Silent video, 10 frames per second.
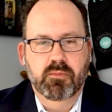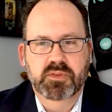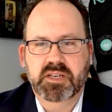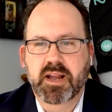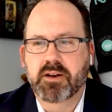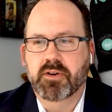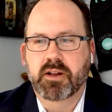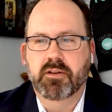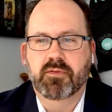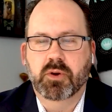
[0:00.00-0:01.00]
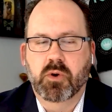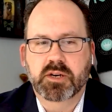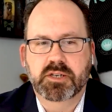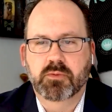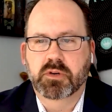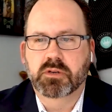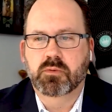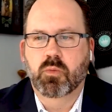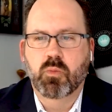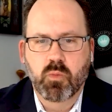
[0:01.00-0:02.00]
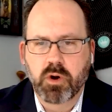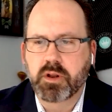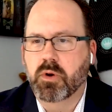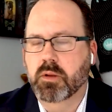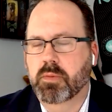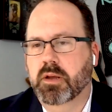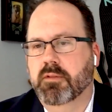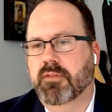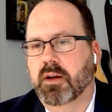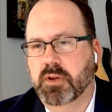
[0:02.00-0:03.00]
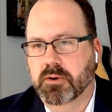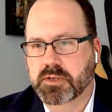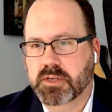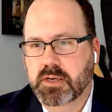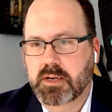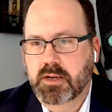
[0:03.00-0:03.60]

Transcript: standard interview question was, where do you want to be in 5 years?